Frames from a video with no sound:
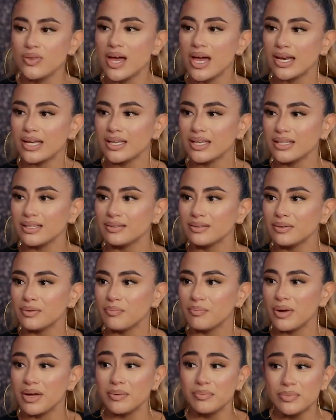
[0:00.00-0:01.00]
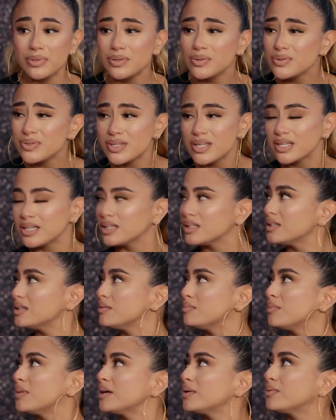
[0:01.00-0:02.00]
that in my music and
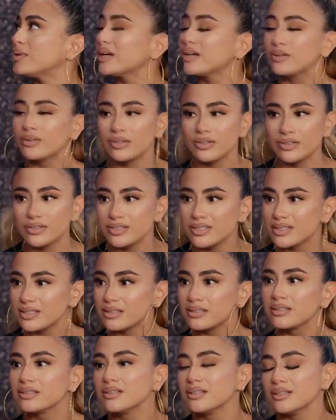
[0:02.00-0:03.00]
in my records and